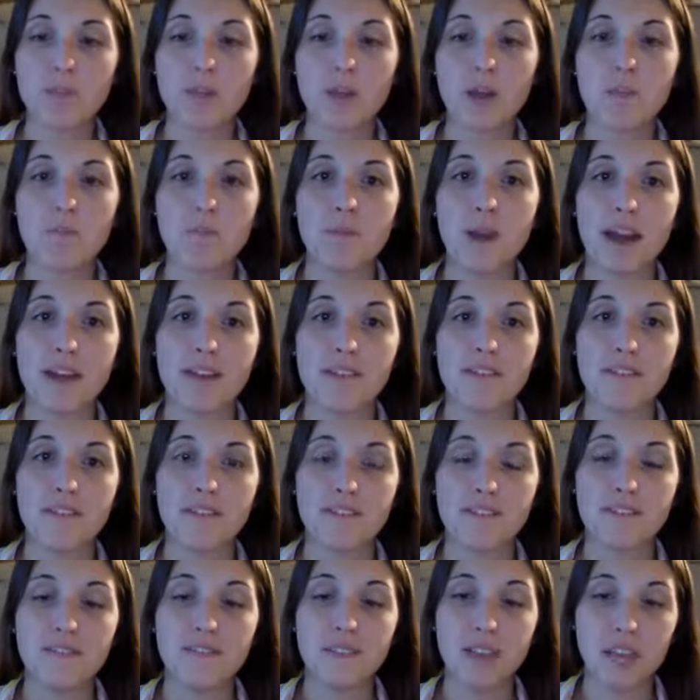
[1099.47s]
my
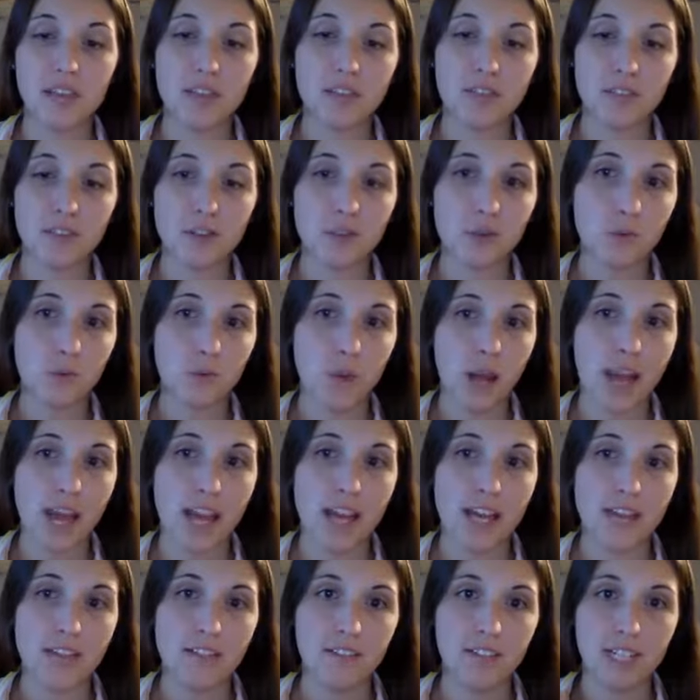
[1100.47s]
favorite
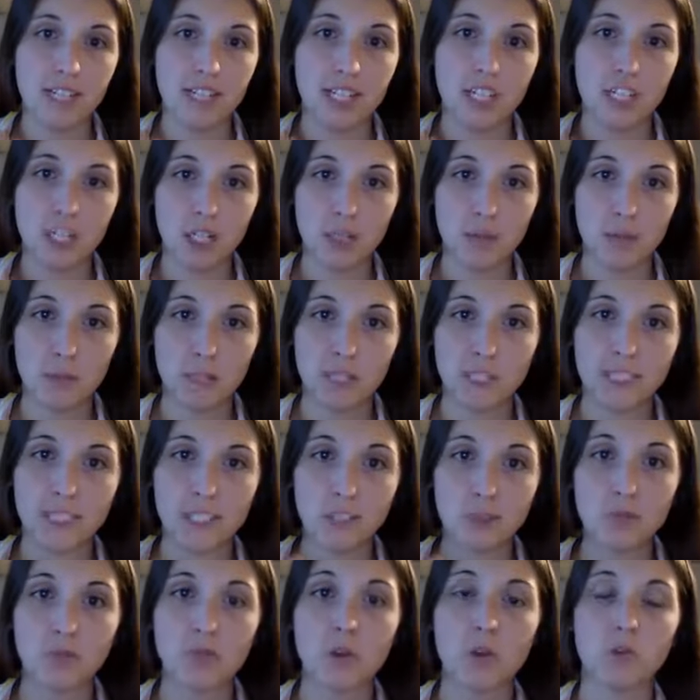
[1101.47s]
way of eating chickpeas
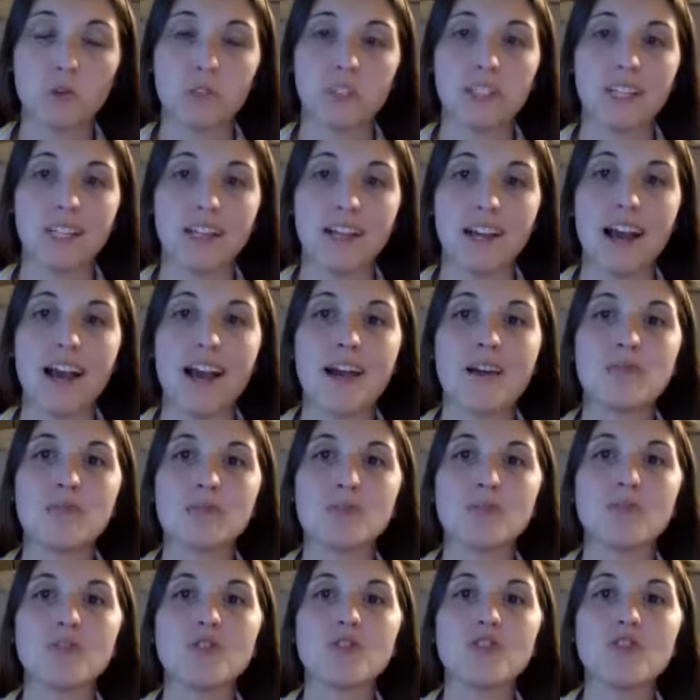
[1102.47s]
is roasting. I
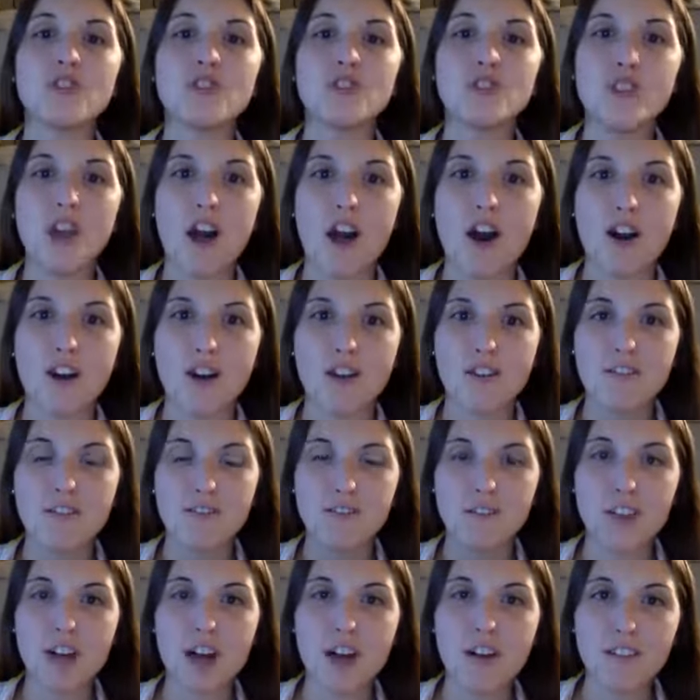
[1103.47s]
absolutely
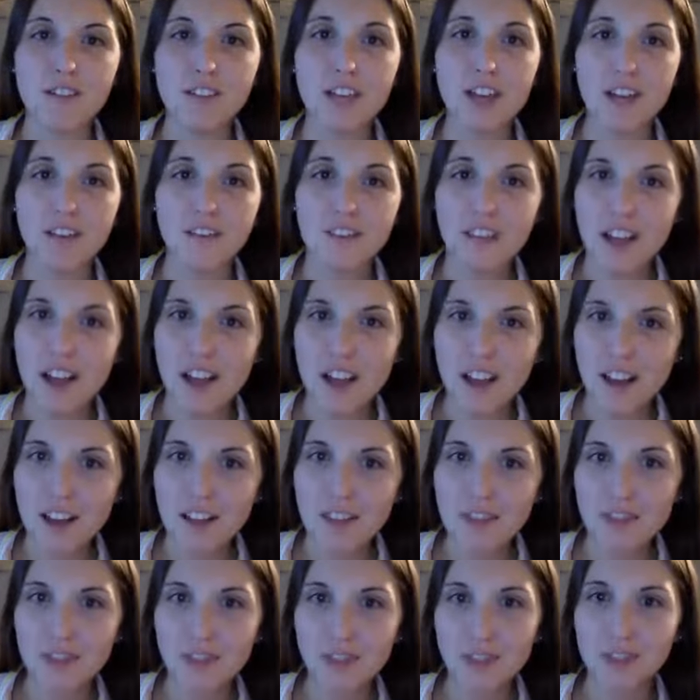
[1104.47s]

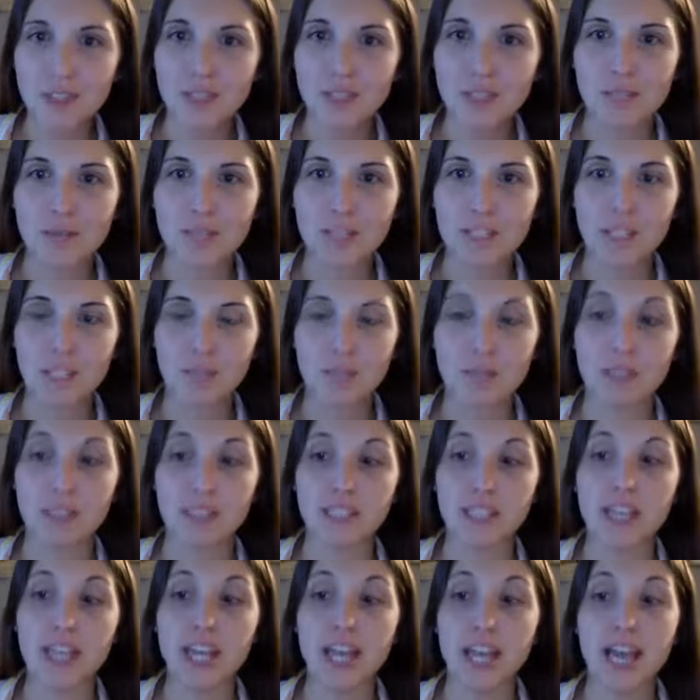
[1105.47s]
love roasting my
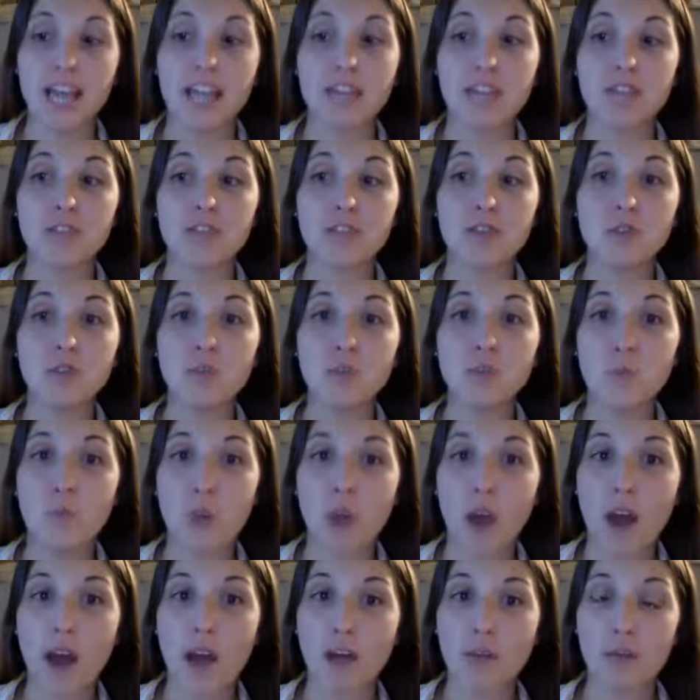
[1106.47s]
chickpeas. And if you
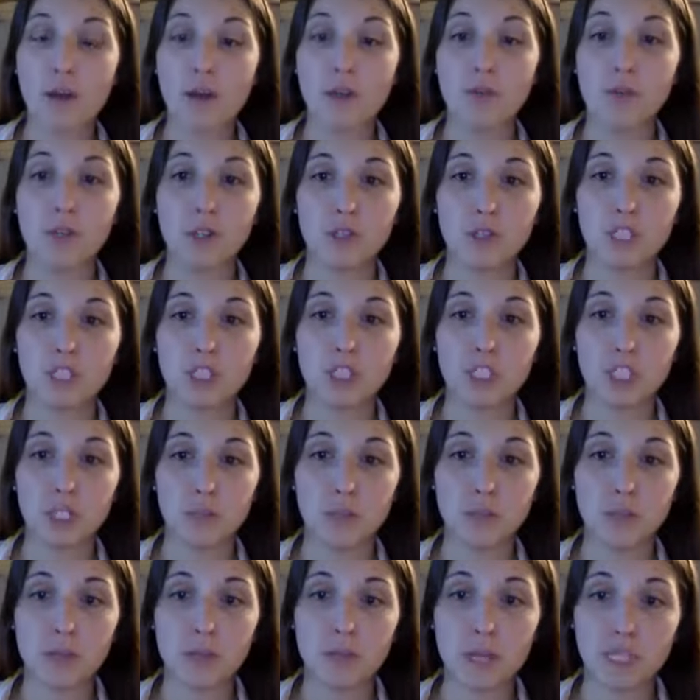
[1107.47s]
want my roasted
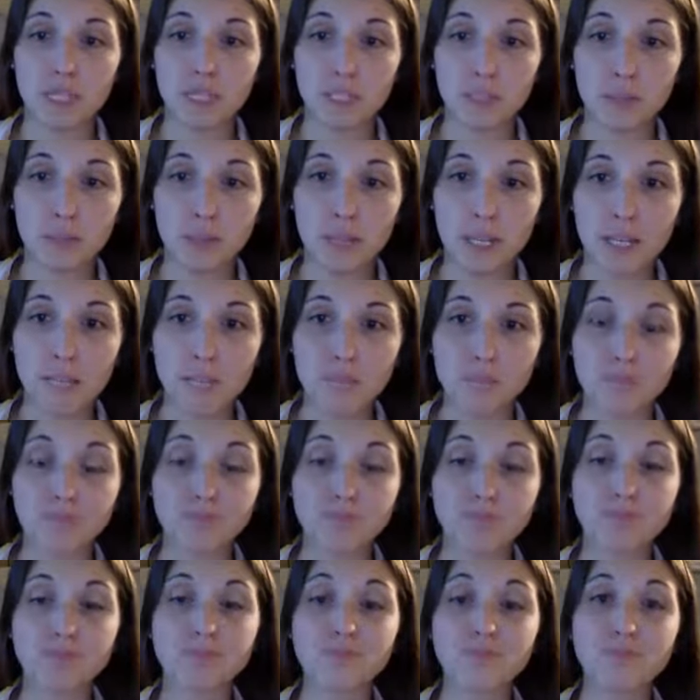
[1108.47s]
chickpea recipe,
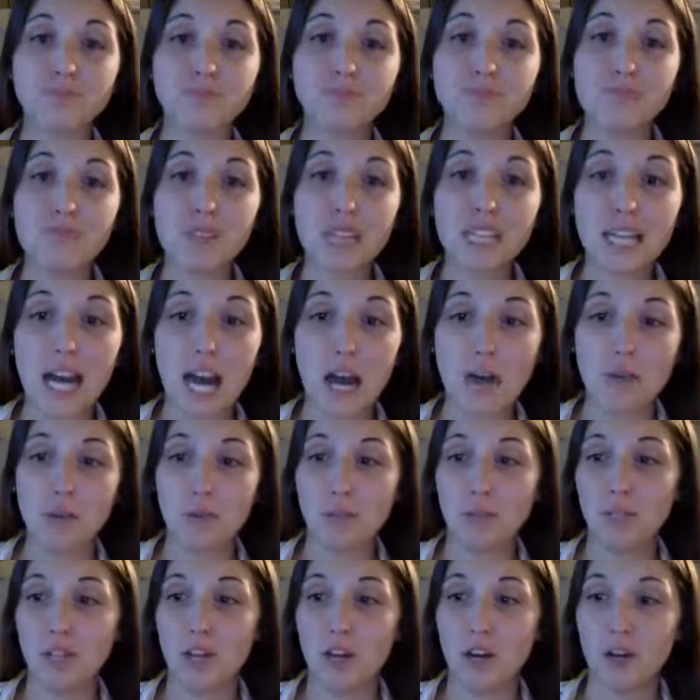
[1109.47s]

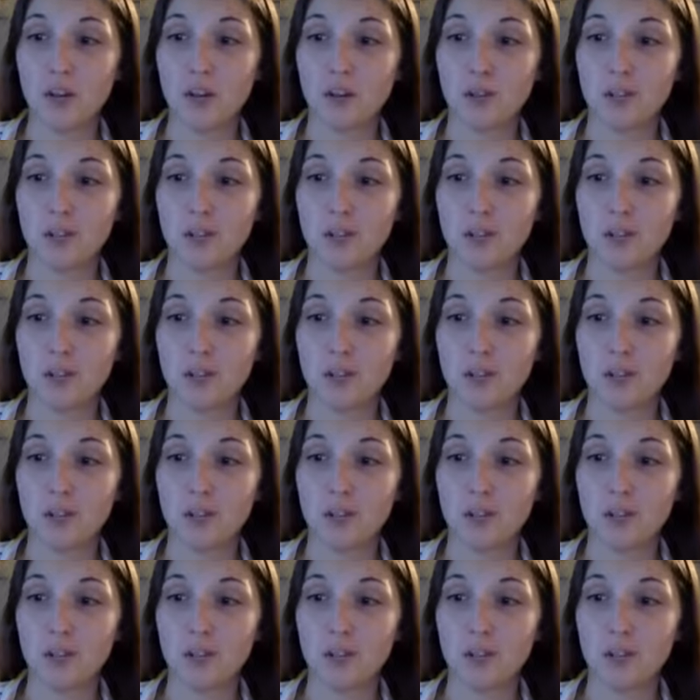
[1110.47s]
comment below.